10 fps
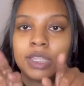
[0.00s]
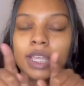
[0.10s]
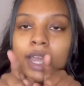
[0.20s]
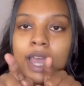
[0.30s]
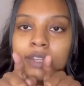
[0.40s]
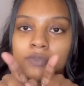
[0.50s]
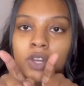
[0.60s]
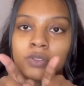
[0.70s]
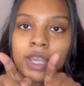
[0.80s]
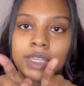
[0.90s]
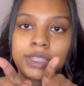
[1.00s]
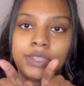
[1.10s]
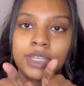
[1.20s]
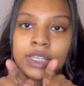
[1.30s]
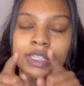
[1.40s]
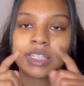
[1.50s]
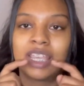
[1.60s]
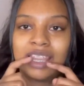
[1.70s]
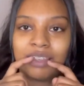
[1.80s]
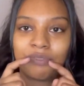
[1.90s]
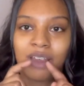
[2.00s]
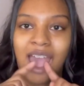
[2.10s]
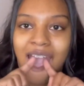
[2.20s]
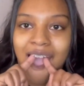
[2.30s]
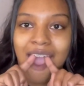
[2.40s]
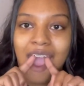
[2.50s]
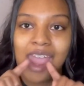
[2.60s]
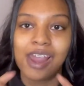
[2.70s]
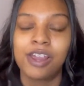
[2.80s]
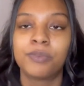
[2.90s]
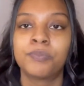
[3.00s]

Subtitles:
that kind of go like this in the front right here.